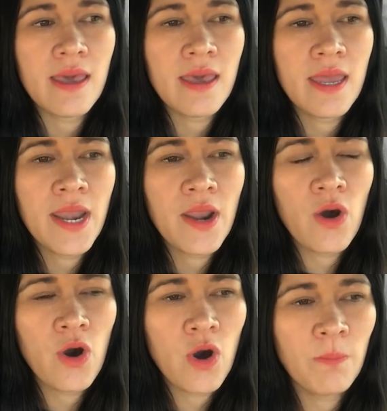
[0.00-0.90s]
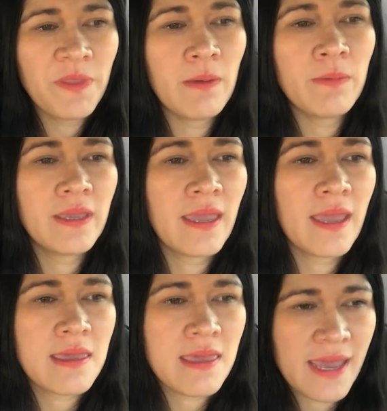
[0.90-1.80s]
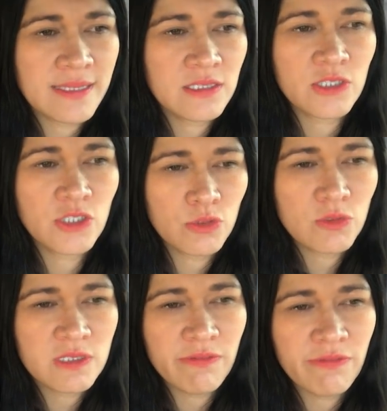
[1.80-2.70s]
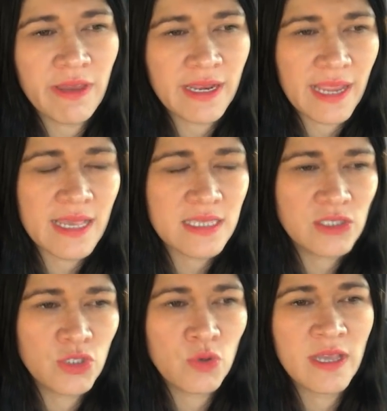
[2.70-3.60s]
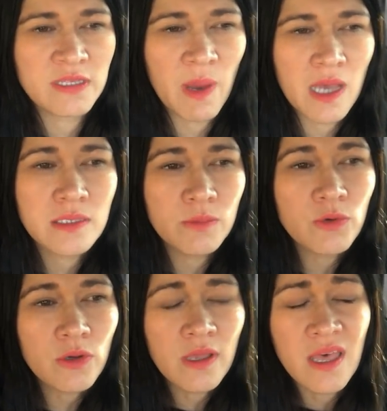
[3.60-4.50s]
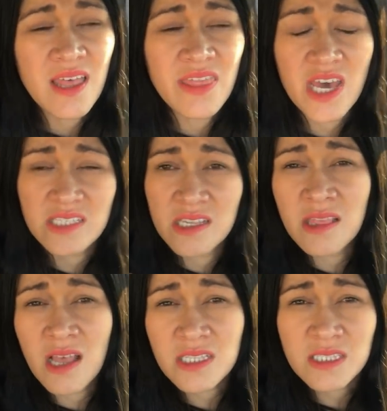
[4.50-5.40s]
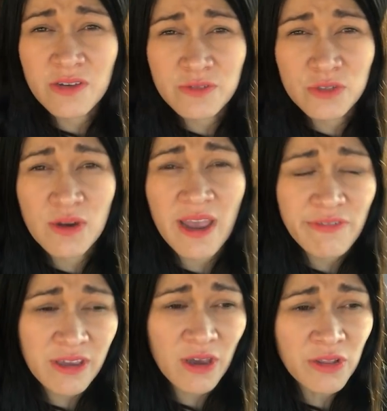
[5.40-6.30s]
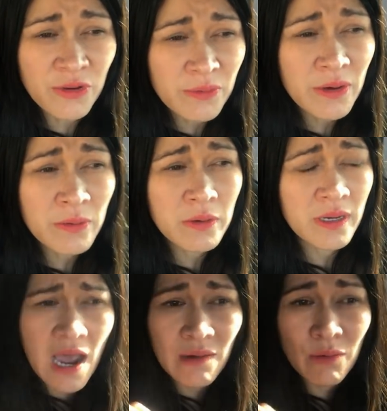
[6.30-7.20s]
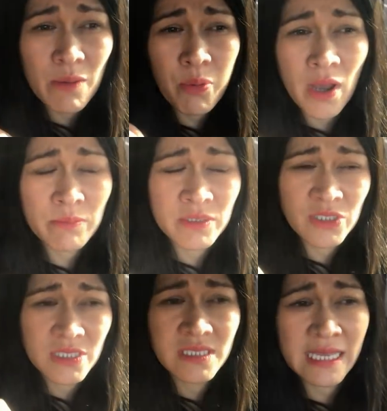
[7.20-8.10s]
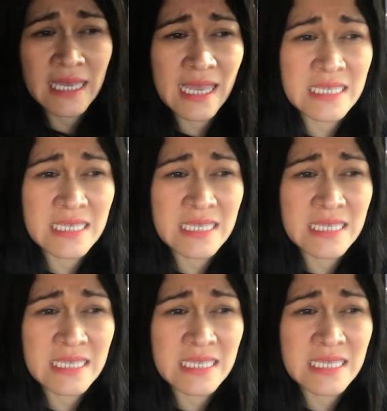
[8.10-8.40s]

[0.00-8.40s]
and hope that we can get to the vet as soon as possible. There's lots of traffic on the road. Our appointment today